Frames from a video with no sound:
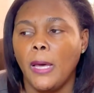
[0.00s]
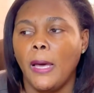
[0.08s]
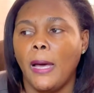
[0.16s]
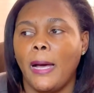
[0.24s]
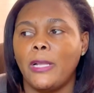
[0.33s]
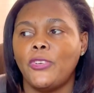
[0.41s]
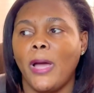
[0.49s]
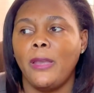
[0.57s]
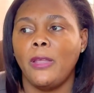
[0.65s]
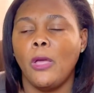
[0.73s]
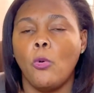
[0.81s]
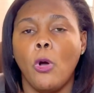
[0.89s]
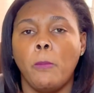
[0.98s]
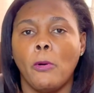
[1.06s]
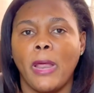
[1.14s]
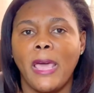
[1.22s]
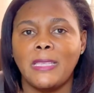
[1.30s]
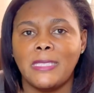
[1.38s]
I tried to
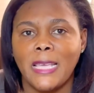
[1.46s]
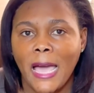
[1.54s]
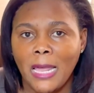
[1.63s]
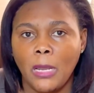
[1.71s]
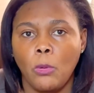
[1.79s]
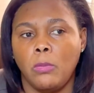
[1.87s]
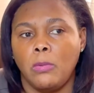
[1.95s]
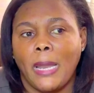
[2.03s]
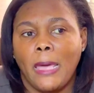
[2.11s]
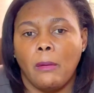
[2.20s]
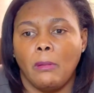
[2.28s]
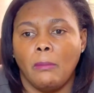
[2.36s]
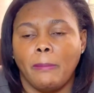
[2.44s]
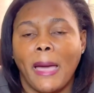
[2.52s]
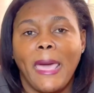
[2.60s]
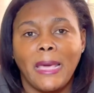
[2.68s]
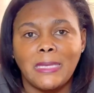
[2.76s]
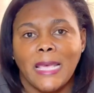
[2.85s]
incorporate exactly like my
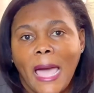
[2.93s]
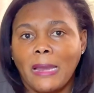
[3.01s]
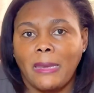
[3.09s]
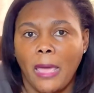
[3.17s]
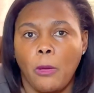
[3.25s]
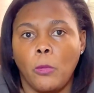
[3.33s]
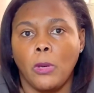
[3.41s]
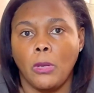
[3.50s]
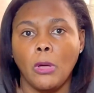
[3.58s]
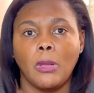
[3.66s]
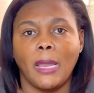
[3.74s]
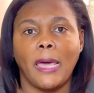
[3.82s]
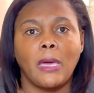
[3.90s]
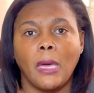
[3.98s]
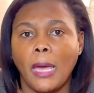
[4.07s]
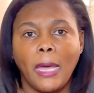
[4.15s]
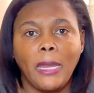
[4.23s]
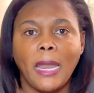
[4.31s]
exact day would look like
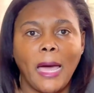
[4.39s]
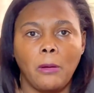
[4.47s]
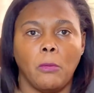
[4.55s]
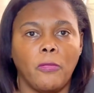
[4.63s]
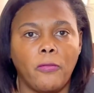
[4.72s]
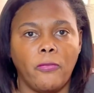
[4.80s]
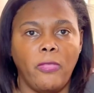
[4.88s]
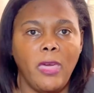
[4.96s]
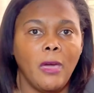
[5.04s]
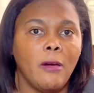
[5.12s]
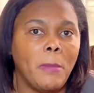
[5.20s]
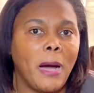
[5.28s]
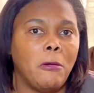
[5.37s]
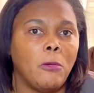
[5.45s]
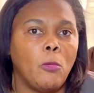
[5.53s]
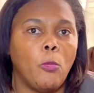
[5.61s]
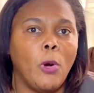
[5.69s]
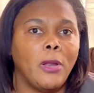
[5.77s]
and not think
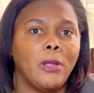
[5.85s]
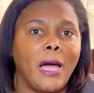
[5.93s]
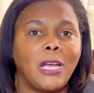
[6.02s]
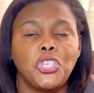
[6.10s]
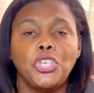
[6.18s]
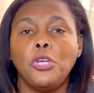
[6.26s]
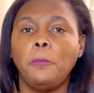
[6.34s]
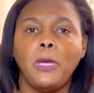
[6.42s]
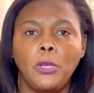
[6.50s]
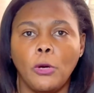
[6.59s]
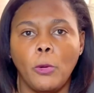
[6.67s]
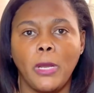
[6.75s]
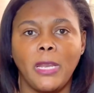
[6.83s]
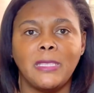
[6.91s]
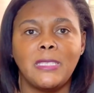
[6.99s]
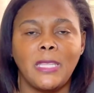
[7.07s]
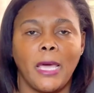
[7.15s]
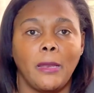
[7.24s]
about what I should be doing
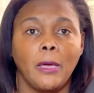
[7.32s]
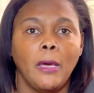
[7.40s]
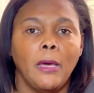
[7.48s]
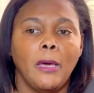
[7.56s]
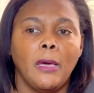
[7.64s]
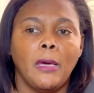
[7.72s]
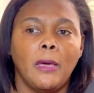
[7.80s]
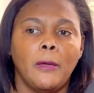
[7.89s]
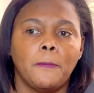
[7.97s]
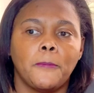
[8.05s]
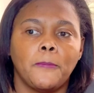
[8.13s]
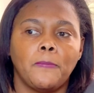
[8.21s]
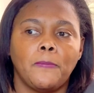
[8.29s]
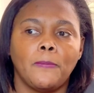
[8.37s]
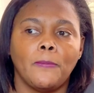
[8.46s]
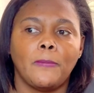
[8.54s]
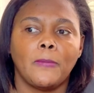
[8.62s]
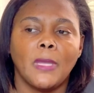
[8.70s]
instead.
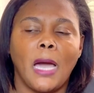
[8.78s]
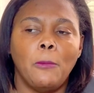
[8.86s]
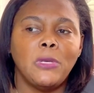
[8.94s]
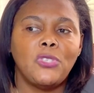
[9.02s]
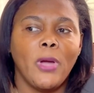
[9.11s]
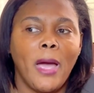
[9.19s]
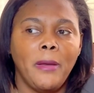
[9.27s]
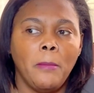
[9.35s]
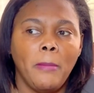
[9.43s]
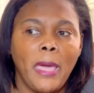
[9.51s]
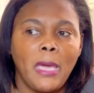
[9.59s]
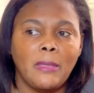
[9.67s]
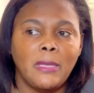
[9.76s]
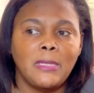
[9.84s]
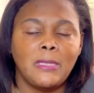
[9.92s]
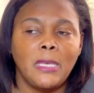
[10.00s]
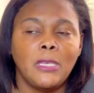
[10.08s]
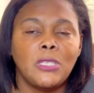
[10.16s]
I was trying to make this
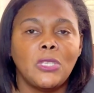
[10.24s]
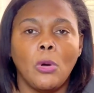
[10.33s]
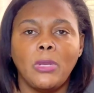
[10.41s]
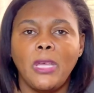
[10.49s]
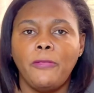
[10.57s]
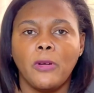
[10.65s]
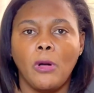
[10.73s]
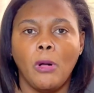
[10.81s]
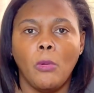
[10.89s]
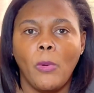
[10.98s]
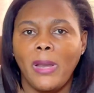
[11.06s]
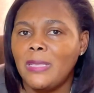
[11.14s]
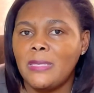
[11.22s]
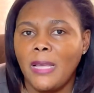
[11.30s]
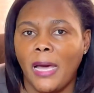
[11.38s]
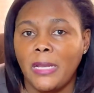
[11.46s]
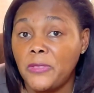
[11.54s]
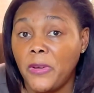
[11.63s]
thing so difficult when it's
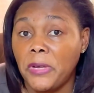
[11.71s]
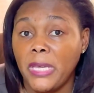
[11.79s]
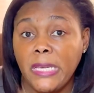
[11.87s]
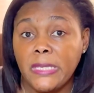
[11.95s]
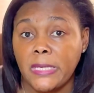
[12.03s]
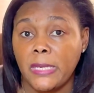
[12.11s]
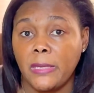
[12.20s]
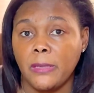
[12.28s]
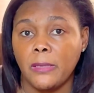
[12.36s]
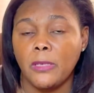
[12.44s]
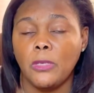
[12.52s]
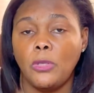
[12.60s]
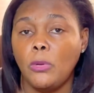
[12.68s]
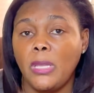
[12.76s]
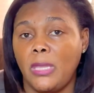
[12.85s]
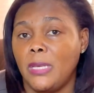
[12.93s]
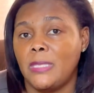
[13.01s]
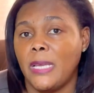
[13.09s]
not. It's very easy. Do the
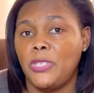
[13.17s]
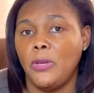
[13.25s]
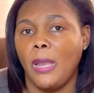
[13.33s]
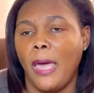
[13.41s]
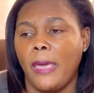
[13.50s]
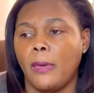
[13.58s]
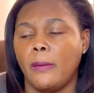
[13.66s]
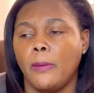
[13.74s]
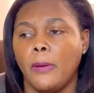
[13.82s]
things that you like.